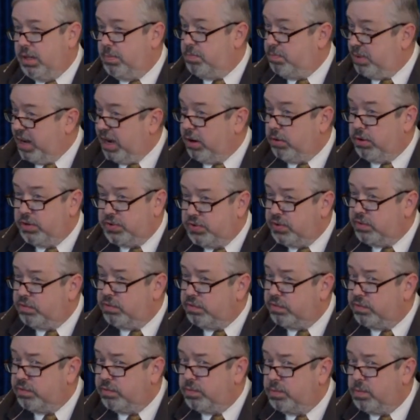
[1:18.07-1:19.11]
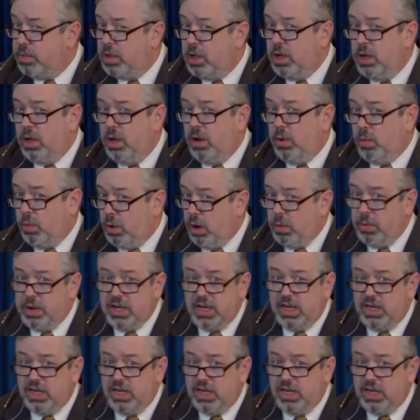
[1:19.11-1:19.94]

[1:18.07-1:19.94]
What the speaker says: imperative, what we